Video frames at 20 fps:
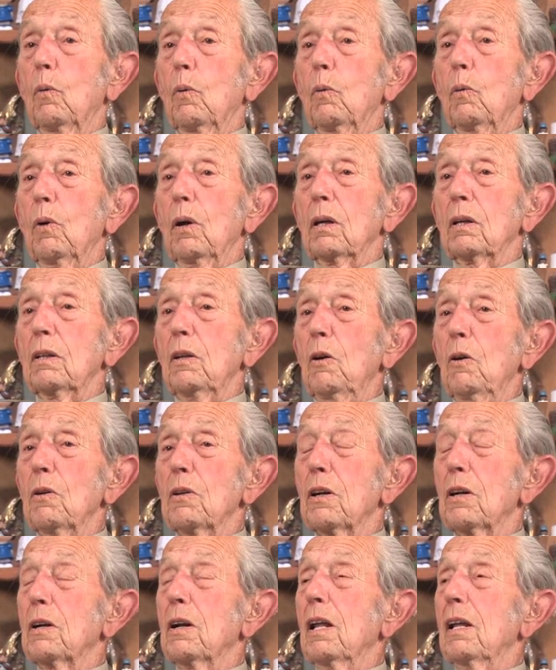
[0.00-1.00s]
Well, no,
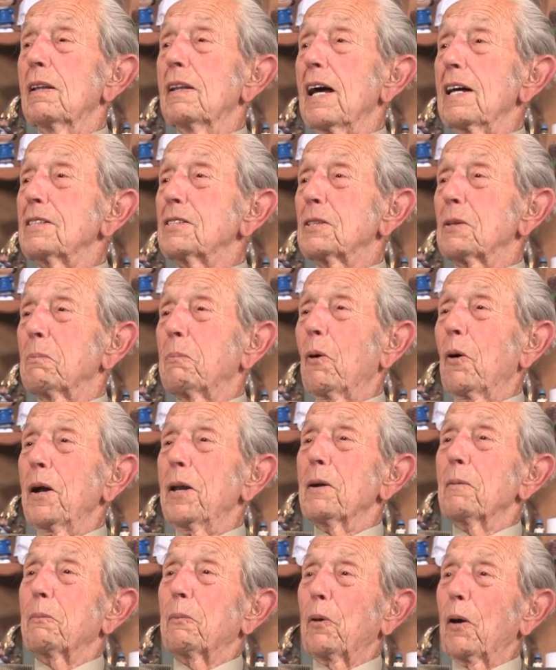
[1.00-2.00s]
they're not. That's the
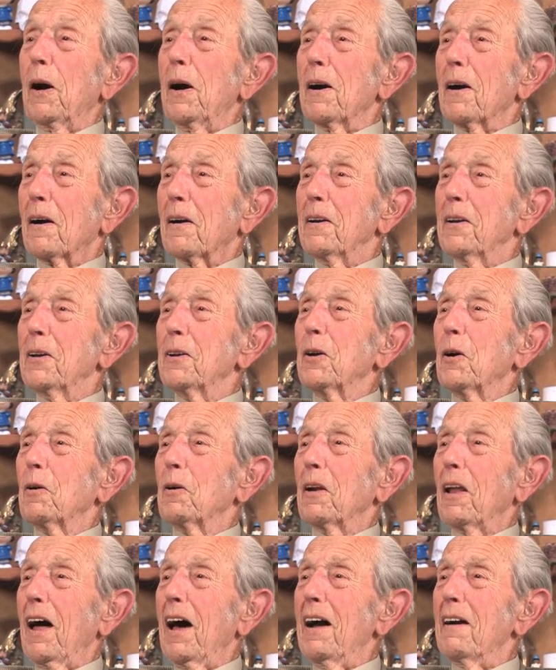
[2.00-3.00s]
point of prayer. You
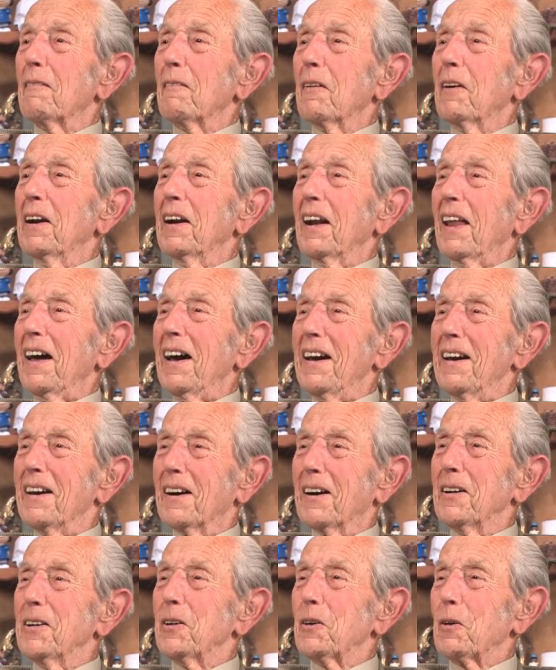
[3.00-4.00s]
don't rely
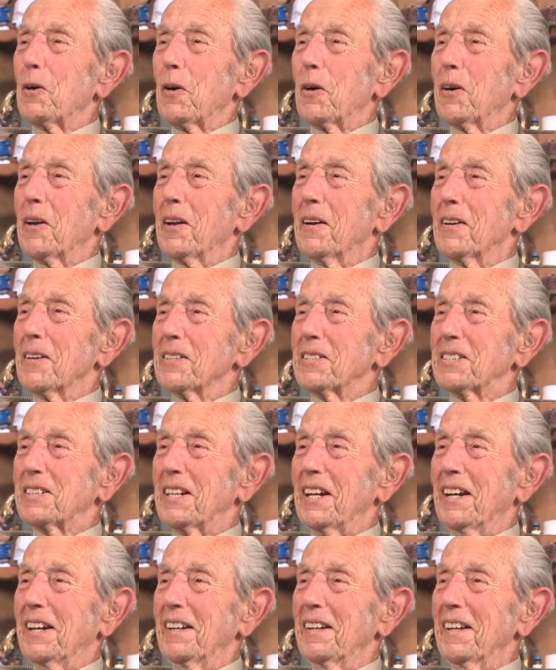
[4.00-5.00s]
on your own
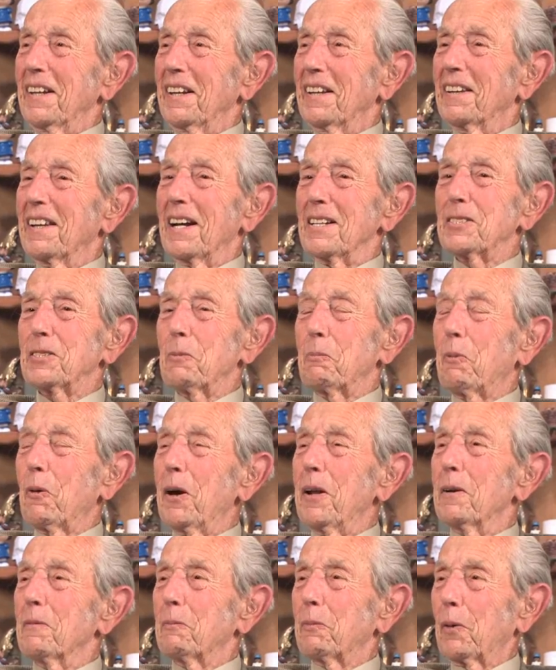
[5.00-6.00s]
understanding. That's the
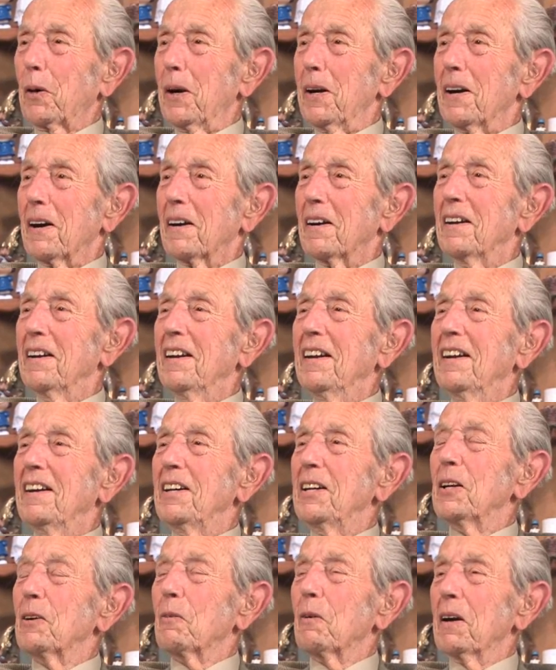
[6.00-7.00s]
point of prayer.
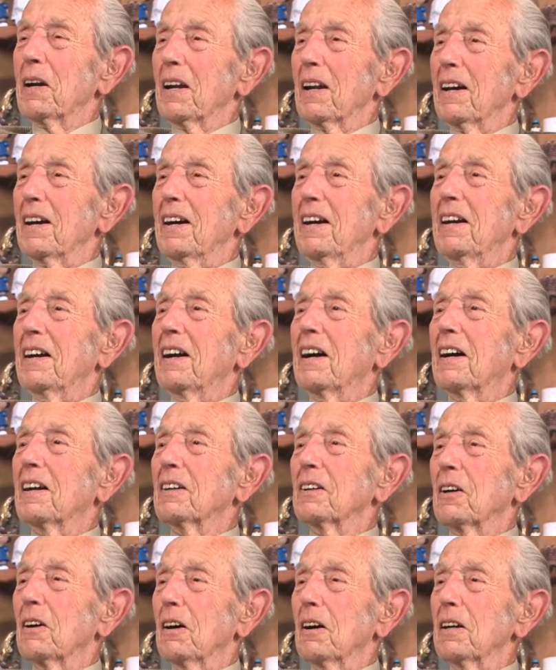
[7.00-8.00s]
You're relying
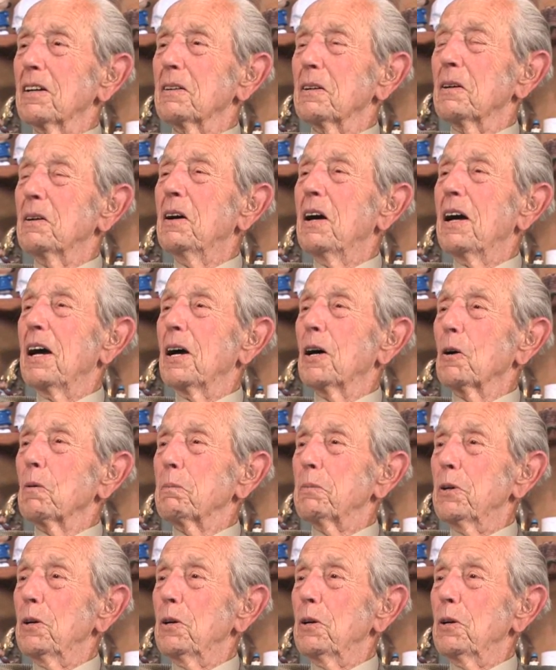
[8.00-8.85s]
on God to help you.